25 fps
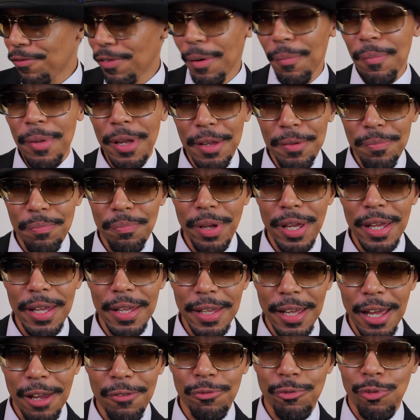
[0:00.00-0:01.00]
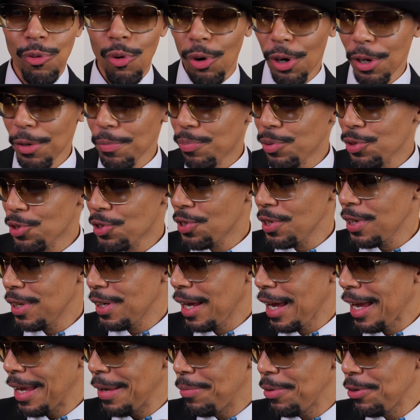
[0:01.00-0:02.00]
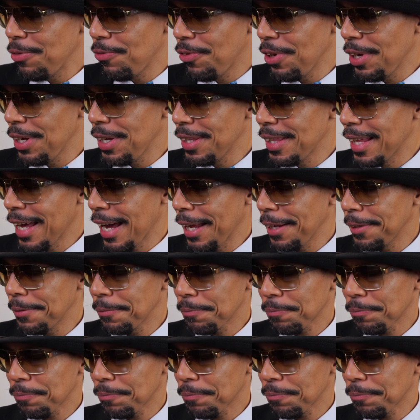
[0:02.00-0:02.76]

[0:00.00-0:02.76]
I mean, being at 40% ABV, that